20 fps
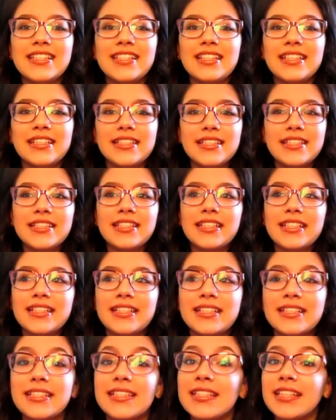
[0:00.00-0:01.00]
This
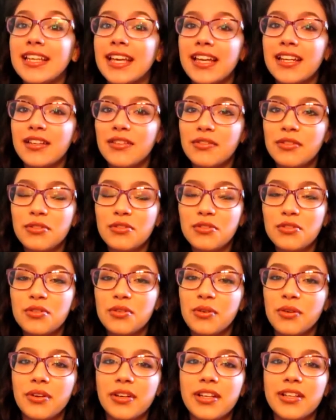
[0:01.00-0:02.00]
is the end of the
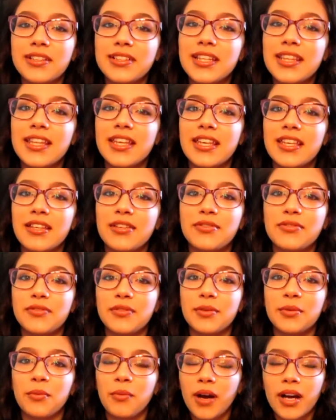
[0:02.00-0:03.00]
tutorial. Thank you
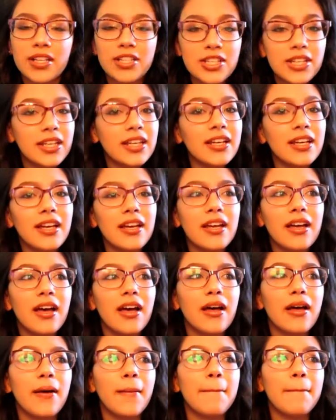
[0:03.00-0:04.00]
for watching.
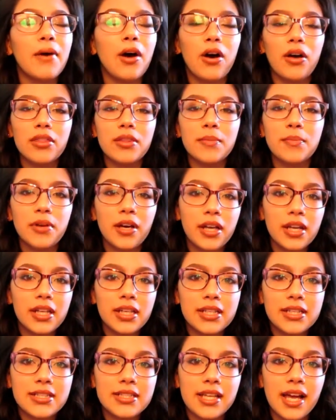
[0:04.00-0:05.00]
All the
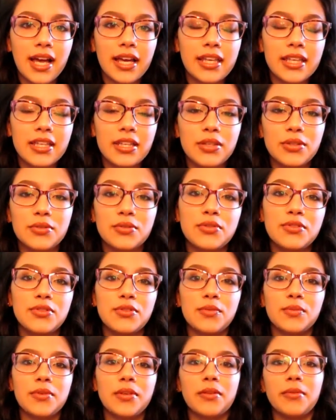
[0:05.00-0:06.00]
products I
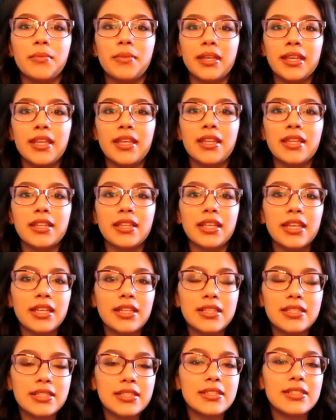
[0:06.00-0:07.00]
used will be
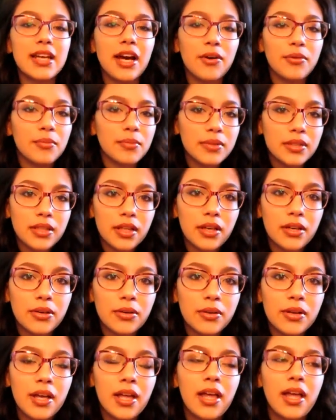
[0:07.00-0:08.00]
linked down
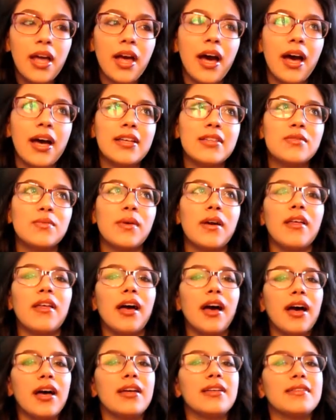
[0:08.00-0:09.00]
below, as
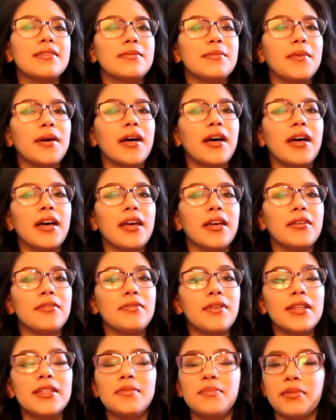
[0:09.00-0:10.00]
well as my
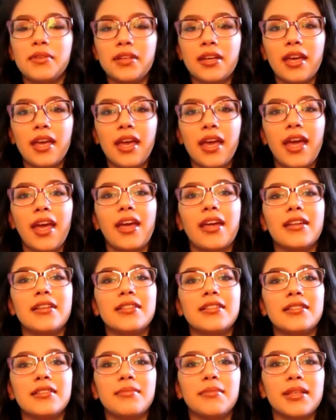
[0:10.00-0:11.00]
Facebook
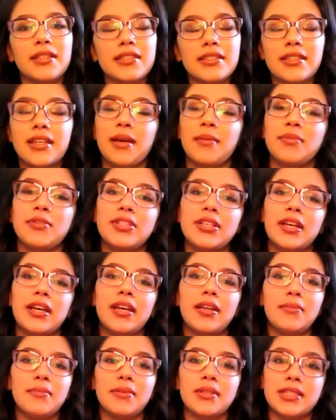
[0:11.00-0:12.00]
and my Snapchat.